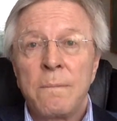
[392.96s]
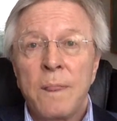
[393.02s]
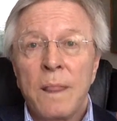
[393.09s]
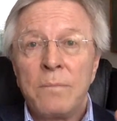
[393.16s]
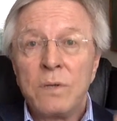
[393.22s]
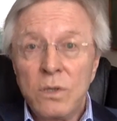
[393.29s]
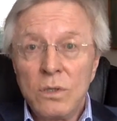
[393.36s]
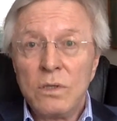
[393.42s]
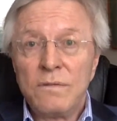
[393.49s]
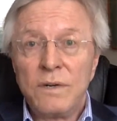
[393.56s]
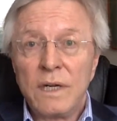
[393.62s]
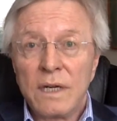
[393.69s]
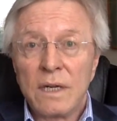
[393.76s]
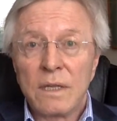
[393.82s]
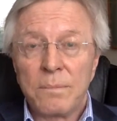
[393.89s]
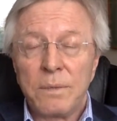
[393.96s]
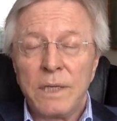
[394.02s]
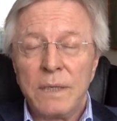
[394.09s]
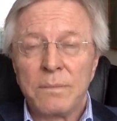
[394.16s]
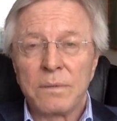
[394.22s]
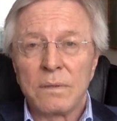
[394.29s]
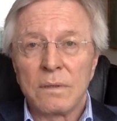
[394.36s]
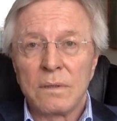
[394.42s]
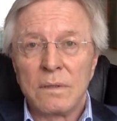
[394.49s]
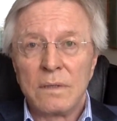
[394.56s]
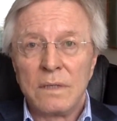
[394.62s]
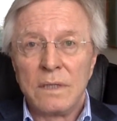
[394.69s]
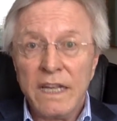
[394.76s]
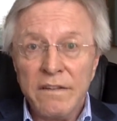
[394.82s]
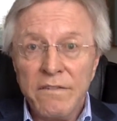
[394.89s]
maneuvering other people
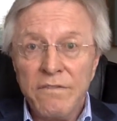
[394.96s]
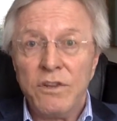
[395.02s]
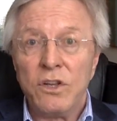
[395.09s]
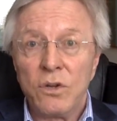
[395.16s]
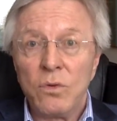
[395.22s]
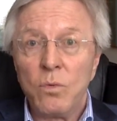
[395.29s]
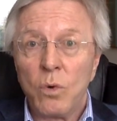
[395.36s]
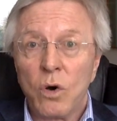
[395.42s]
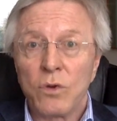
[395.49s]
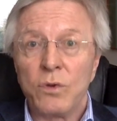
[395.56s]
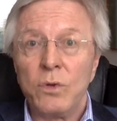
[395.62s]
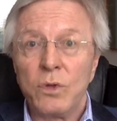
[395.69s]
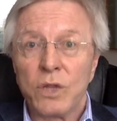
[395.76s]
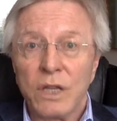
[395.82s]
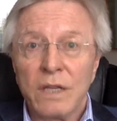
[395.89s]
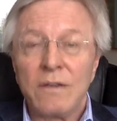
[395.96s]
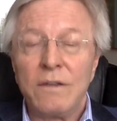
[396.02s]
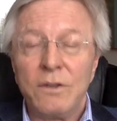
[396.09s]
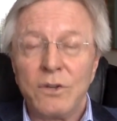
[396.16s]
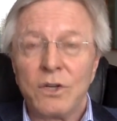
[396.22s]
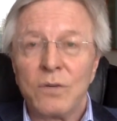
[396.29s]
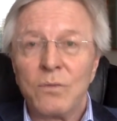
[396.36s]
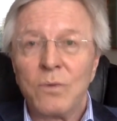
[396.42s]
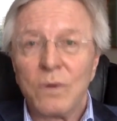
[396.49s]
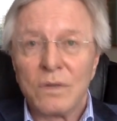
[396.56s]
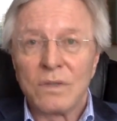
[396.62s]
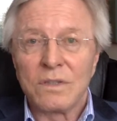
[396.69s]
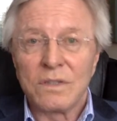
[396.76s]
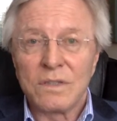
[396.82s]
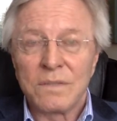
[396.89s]
to give you what you think you don't want.